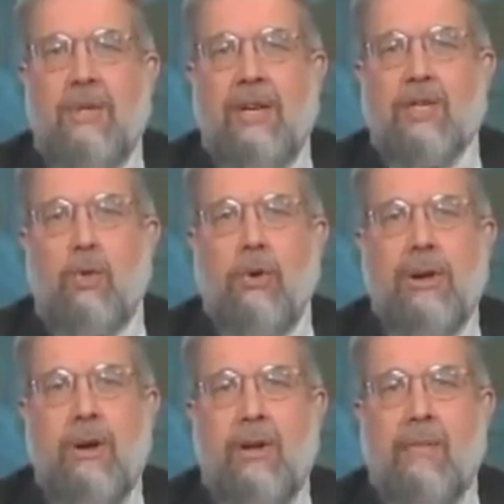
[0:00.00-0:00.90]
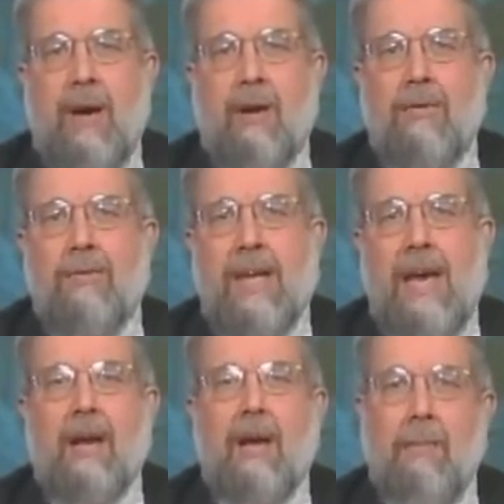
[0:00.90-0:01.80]
to an extraordinary amount of
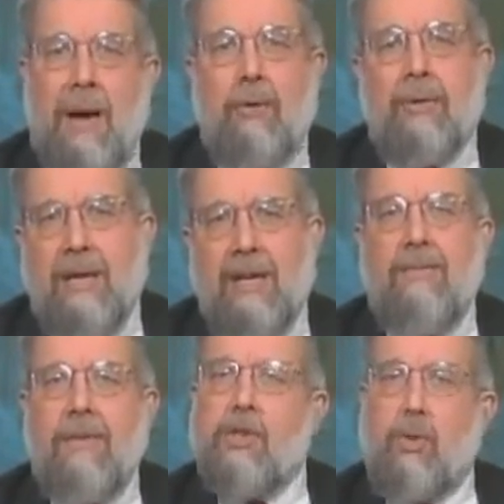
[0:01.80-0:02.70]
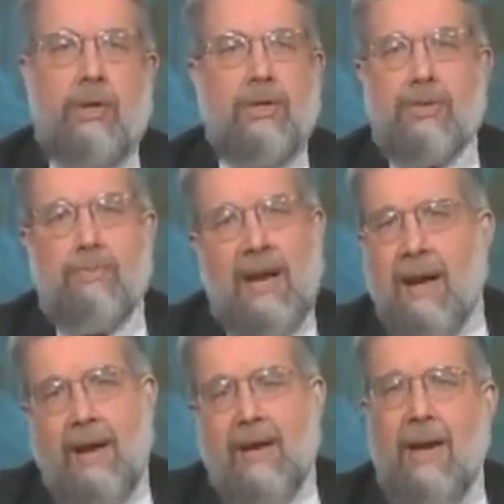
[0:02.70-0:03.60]
data about individuals, but
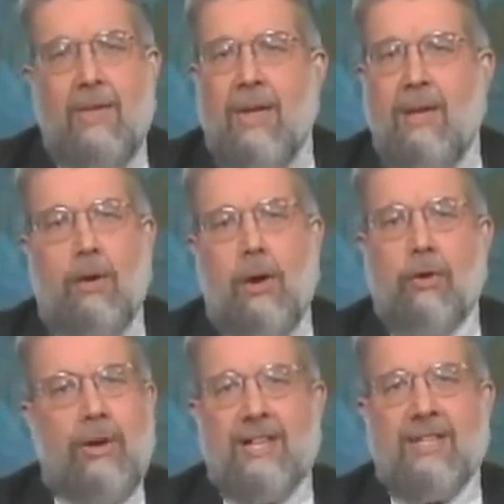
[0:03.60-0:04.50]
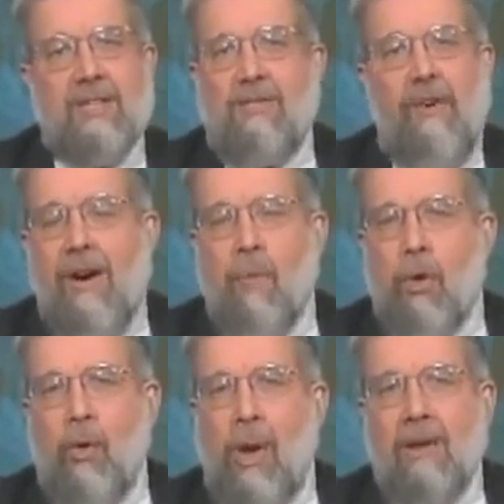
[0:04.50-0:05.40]
I think your other guest is far
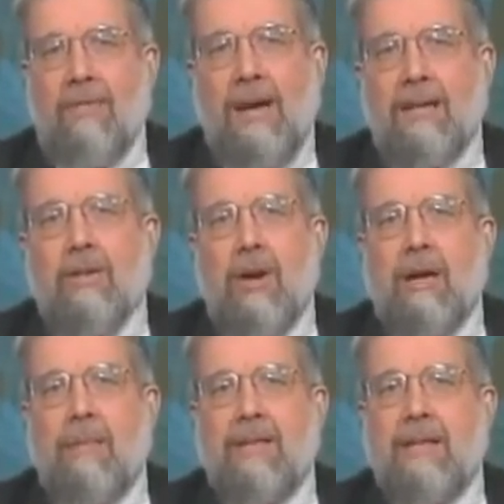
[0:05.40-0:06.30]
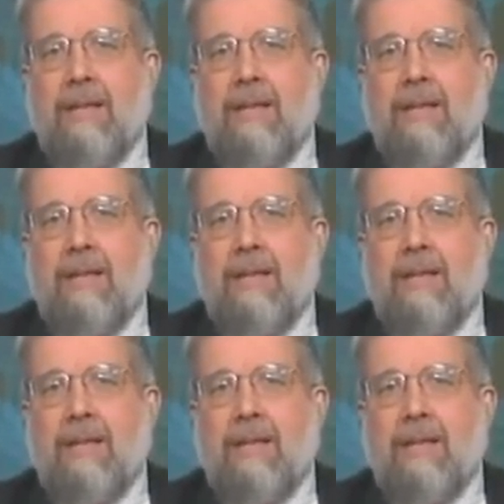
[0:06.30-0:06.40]
more qualified to talk about